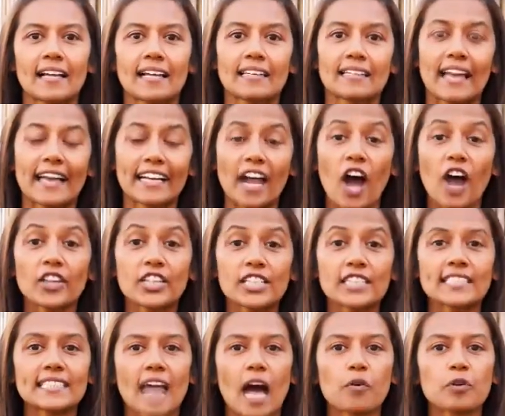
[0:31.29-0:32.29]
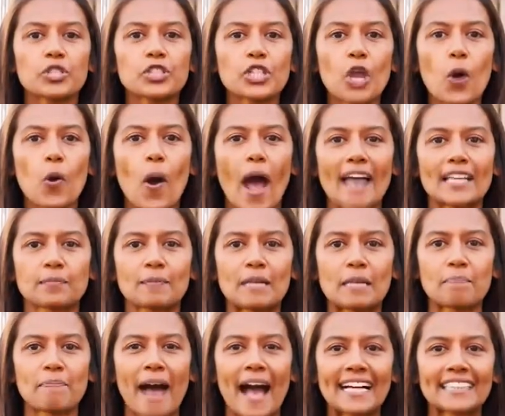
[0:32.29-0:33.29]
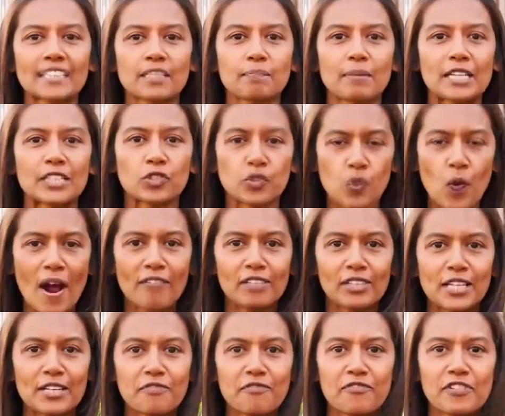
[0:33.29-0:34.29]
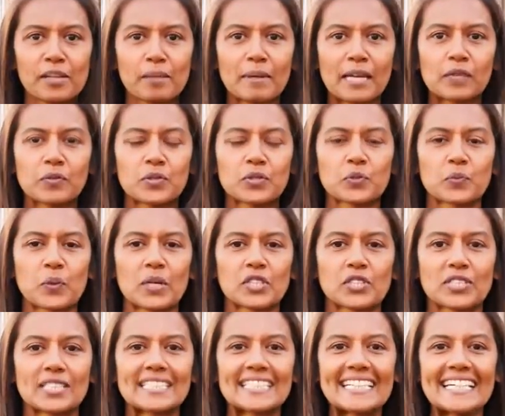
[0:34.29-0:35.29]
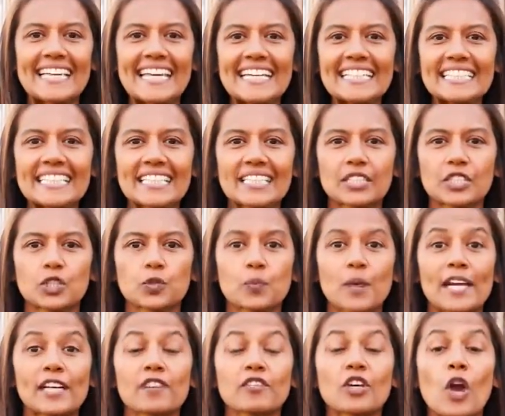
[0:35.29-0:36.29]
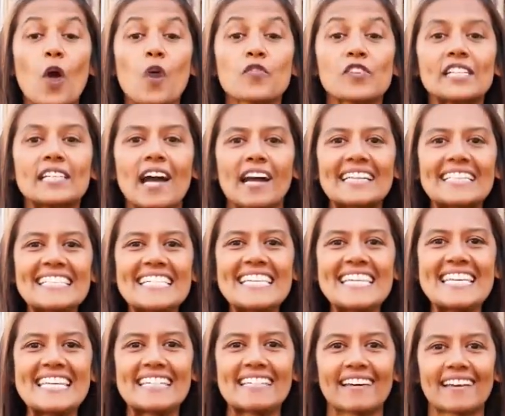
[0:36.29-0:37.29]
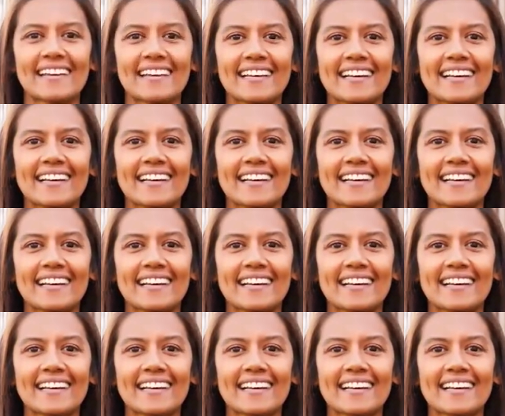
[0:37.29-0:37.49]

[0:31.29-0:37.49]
Like others, our show has been impacted by travel and filming restrictions linked to the spread of COVID 19.